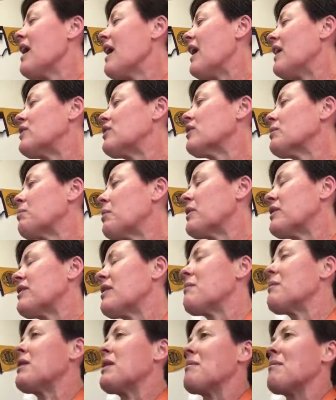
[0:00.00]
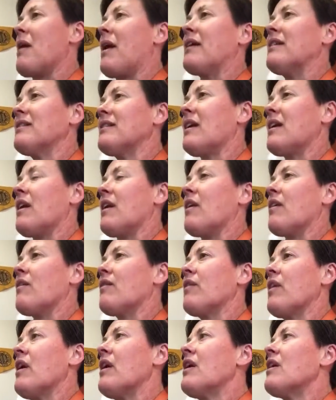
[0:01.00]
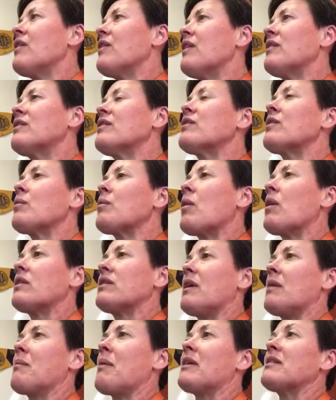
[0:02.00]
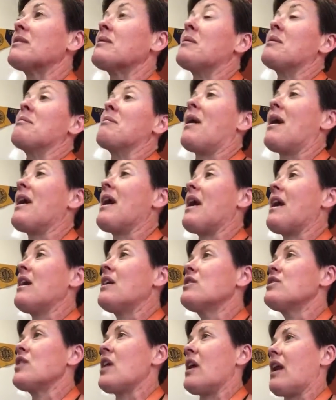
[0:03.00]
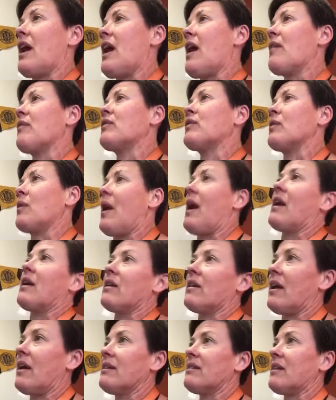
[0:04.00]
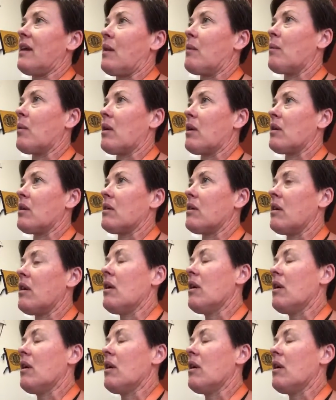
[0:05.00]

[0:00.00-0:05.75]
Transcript: It just puts them in the mindset of this is the work done by someone my age, and I have to analyze that work."